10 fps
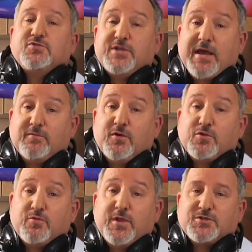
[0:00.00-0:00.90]
download
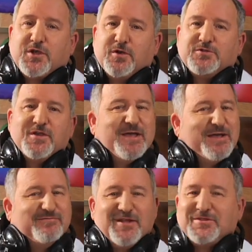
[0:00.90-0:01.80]
the ringtones
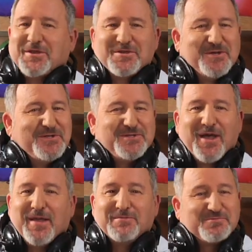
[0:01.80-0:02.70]
and let the good
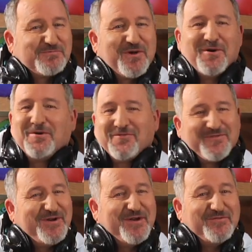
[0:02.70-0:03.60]
times roll
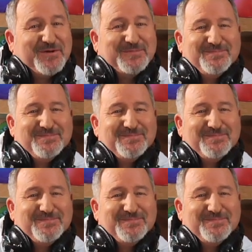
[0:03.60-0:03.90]
forever.